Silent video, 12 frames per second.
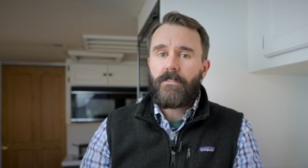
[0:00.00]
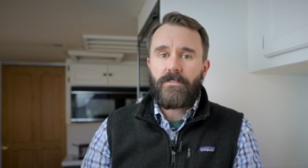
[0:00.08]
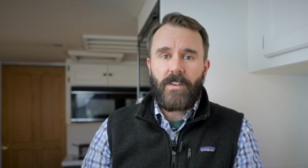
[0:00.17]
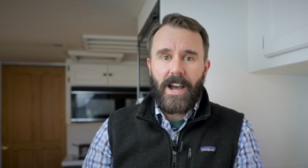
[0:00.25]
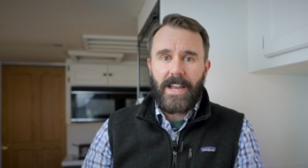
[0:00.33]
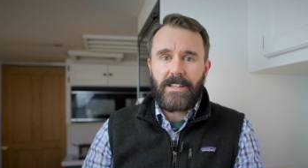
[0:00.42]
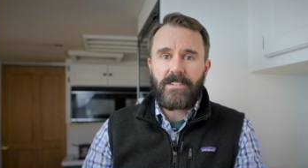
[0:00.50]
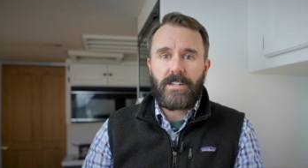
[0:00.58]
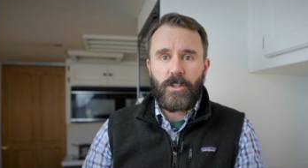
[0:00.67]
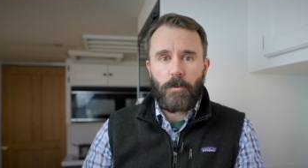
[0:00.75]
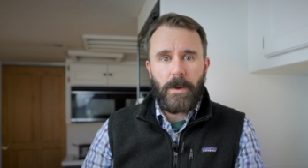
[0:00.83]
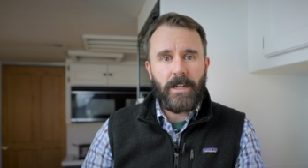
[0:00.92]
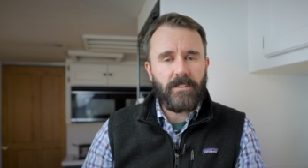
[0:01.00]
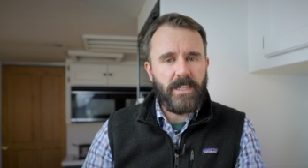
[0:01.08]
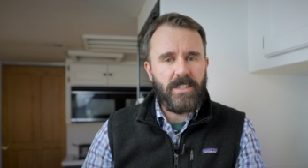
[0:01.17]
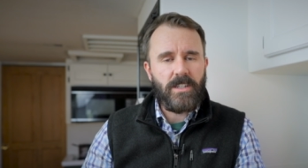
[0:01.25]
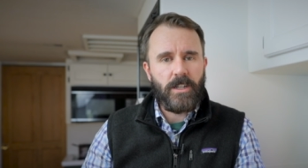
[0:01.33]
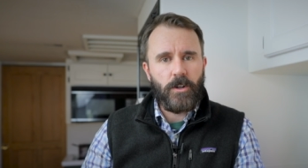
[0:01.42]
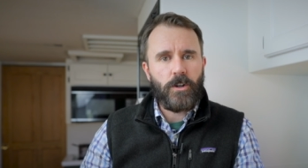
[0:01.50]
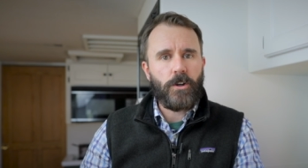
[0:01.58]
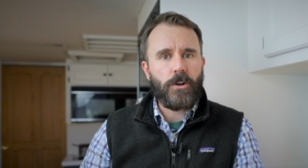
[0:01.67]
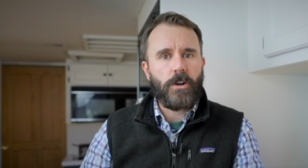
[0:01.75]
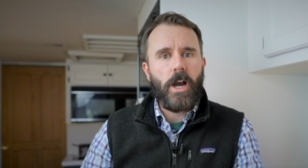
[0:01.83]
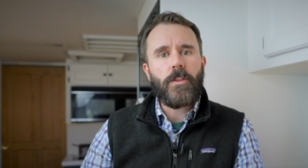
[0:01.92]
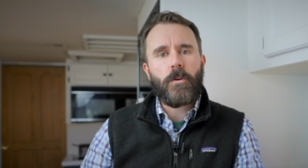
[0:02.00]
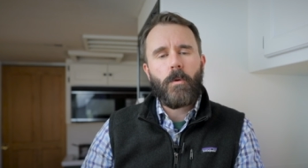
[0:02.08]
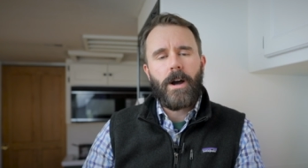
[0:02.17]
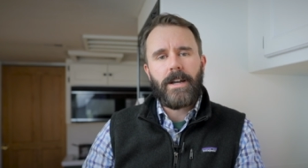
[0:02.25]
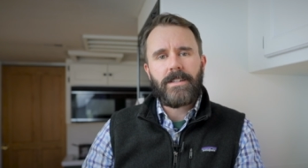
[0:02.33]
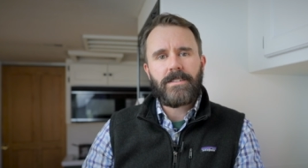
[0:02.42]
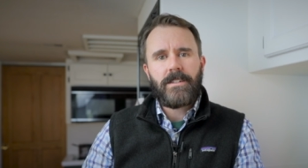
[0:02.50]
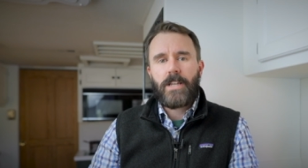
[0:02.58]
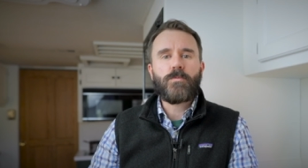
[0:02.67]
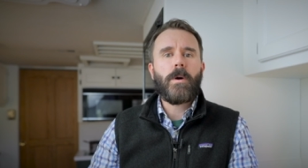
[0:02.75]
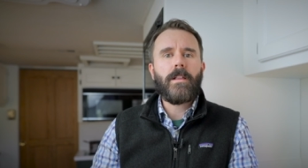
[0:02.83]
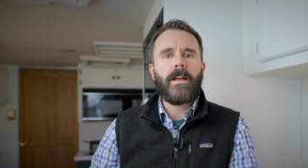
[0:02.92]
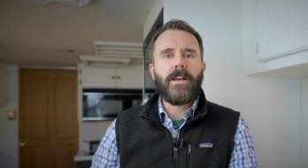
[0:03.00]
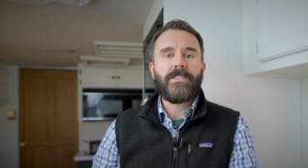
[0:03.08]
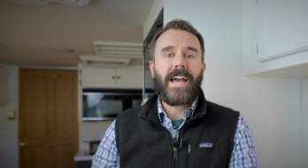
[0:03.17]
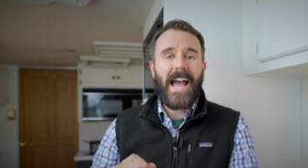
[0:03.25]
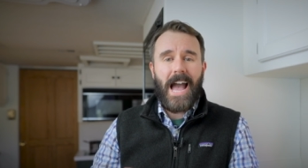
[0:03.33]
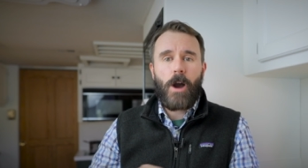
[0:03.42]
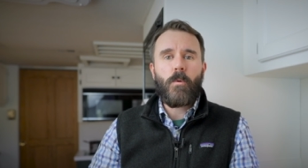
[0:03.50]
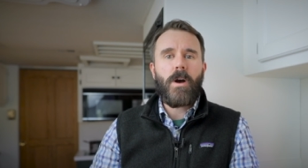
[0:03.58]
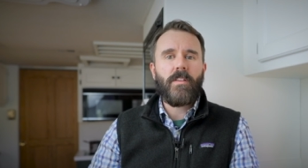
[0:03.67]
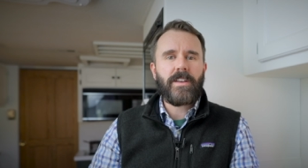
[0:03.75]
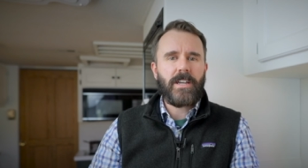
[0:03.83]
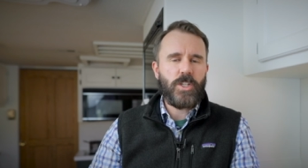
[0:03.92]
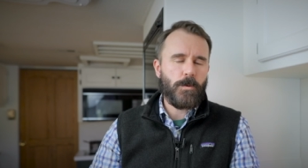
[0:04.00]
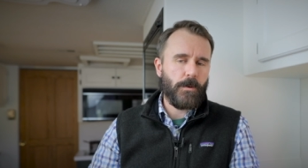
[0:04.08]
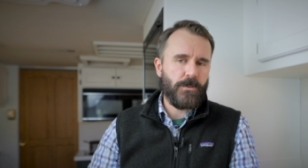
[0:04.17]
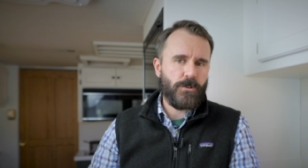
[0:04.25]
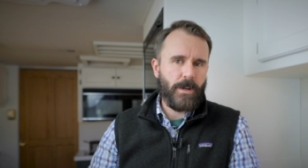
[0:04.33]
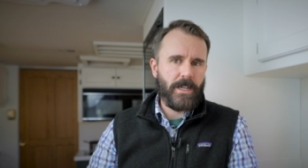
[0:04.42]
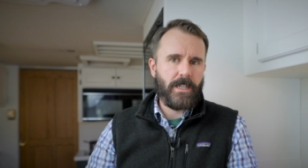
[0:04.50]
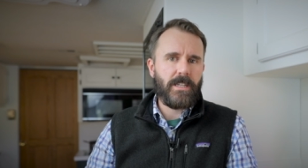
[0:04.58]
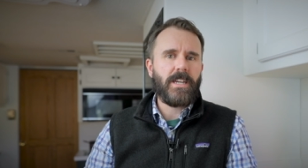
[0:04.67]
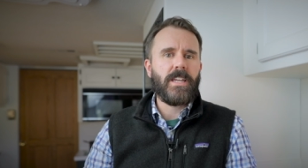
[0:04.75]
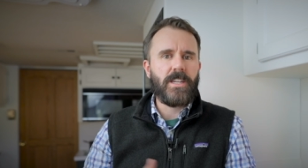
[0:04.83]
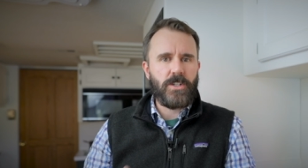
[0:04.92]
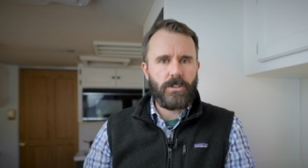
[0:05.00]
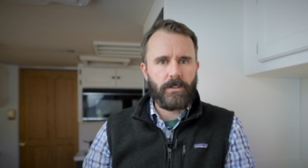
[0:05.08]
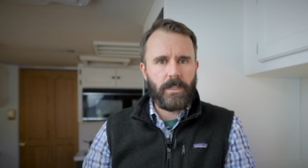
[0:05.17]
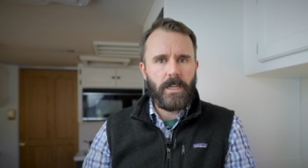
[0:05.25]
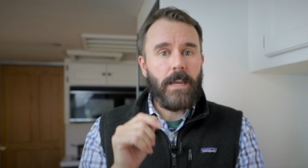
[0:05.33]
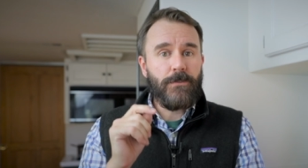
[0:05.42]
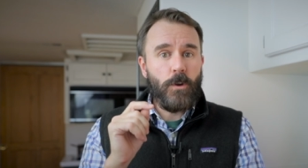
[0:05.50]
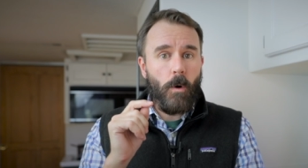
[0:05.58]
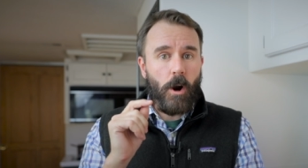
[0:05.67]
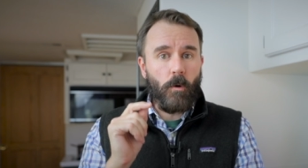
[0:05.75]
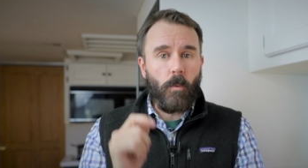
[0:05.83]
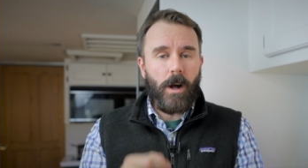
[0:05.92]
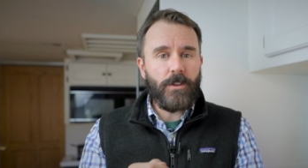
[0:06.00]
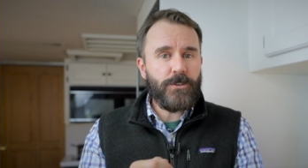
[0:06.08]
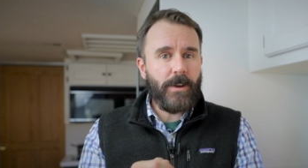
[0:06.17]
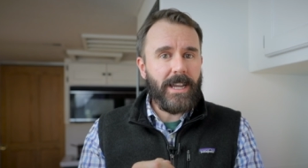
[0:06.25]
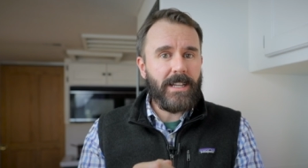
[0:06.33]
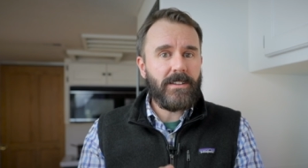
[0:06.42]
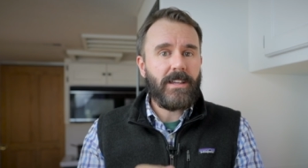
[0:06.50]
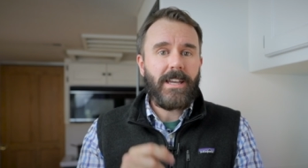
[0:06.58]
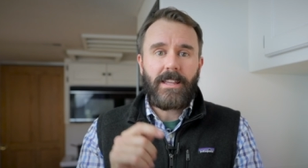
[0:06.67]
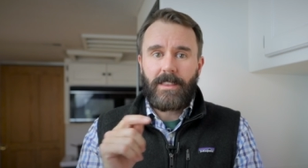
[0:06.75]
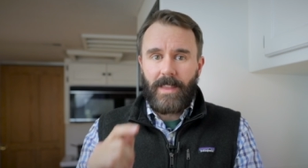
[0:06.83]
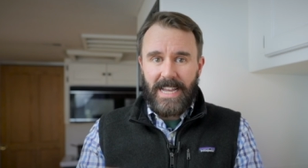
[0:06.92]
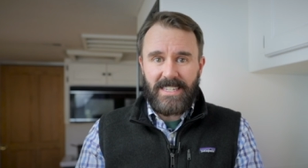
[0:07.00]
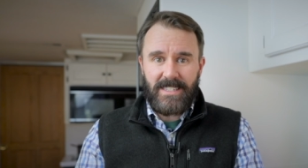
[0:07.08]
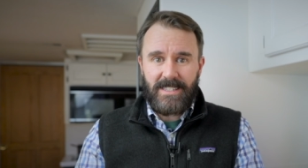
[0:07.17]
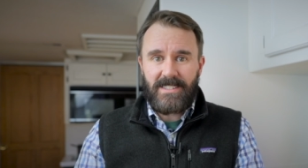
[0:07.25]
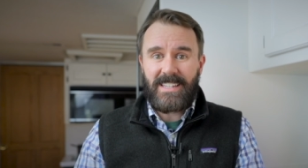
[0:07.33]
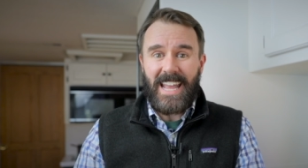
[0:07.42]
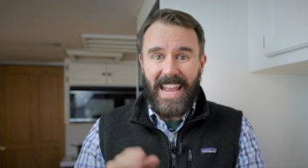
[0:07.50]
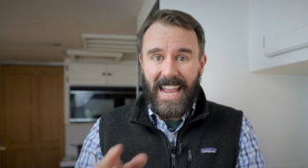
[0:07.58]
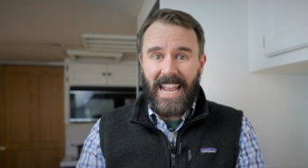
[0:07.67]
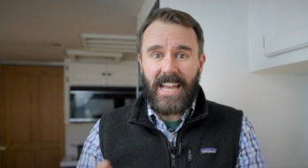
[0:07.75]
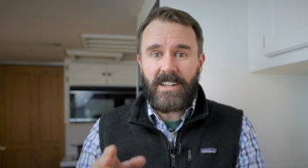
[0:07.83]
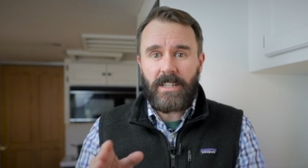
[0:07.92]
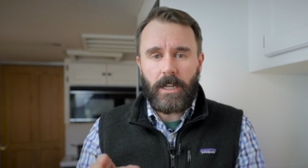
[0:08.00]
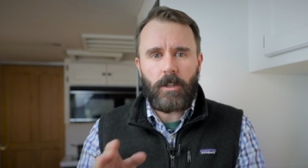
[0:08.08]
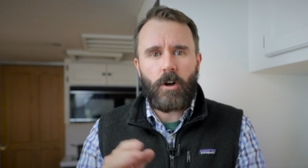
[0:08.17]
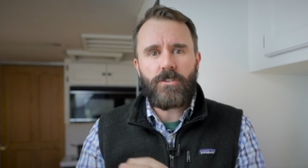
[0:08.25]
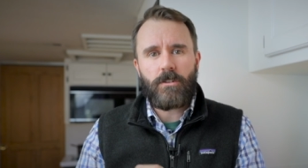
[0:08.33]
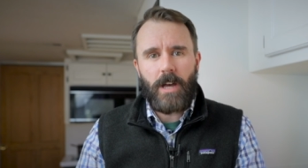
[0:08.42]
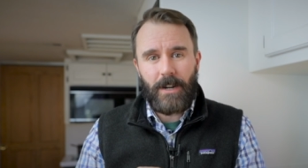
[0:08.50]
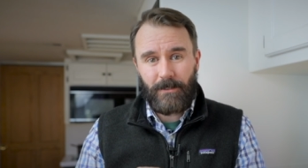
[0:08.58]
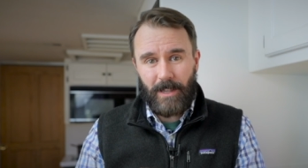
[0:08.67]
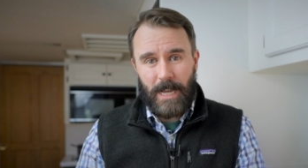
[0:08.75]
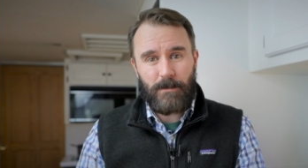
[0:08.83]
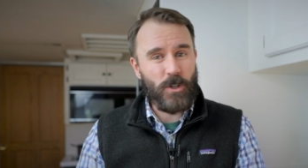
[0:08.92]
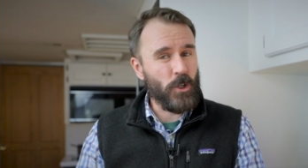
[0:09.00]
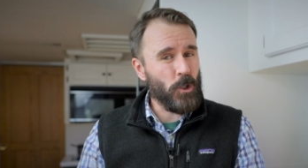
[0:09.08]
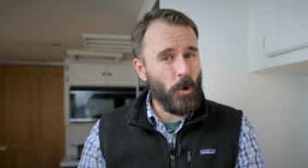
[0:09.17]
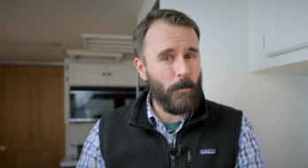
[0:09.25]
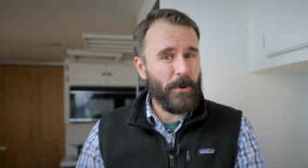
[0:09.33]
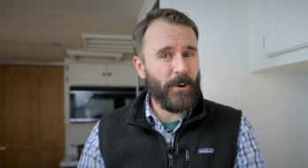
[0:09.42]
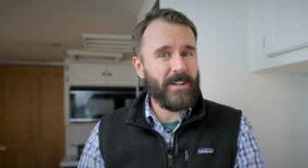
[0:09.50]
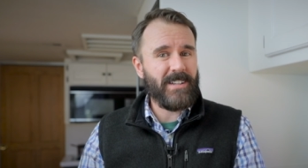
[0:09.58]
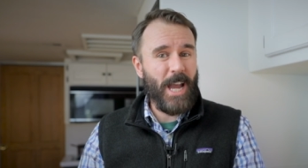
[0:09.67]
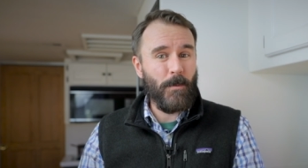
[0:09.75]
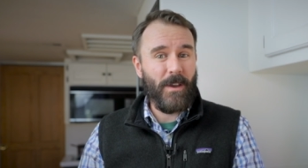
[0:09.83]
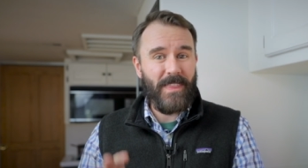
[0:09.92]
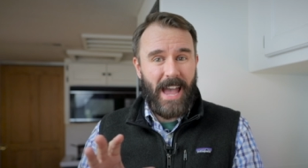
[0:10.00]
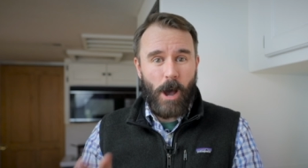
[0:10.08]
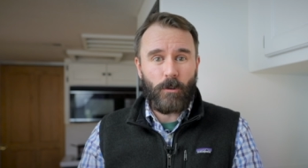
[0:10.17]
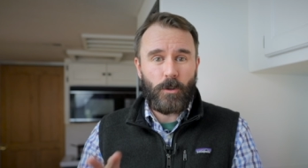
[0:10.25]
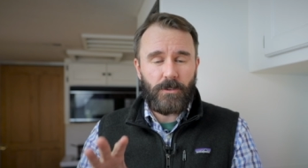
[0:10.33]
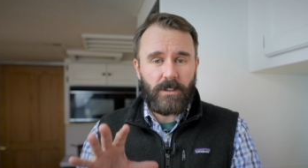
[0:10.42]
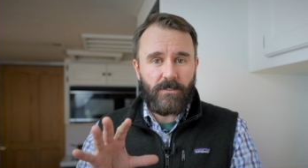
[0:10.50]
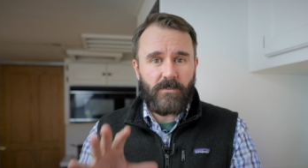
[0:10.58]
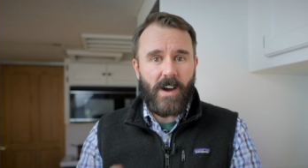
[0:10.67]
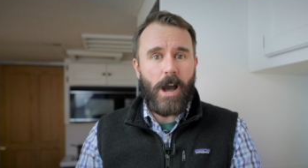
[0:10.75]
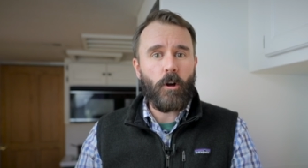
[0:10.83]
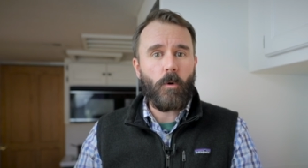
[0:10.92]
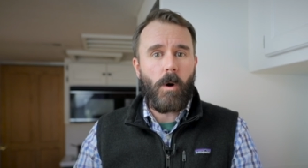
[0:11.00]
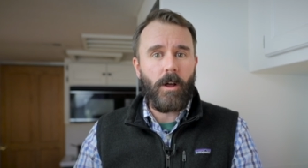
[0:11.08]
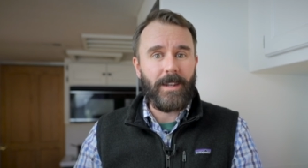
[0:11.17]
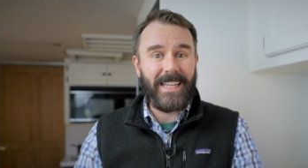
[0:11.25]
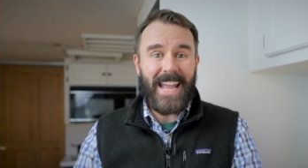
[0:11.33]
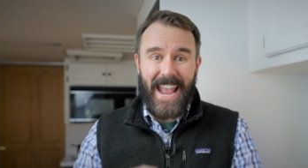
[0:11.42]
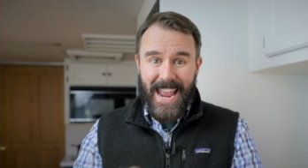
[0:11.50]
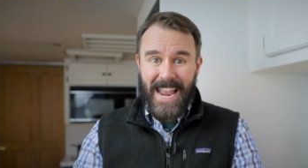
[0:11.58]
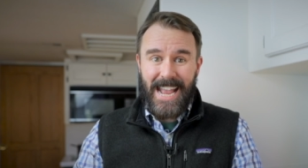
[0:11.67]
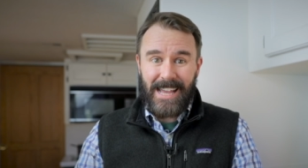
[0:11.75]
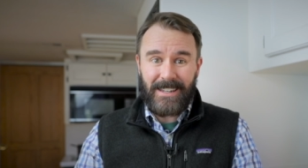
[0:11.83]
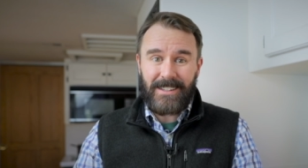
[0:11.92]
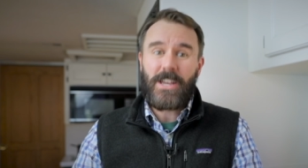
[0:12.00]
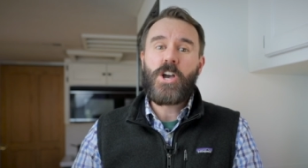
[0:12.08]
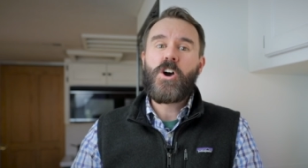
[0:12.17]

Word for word: Fines and other penalties can occur otherwise, as well as how well the customer was treated initially. If you are well trained, licensed, and can close a lot of claims in a short period of time without losing file quality and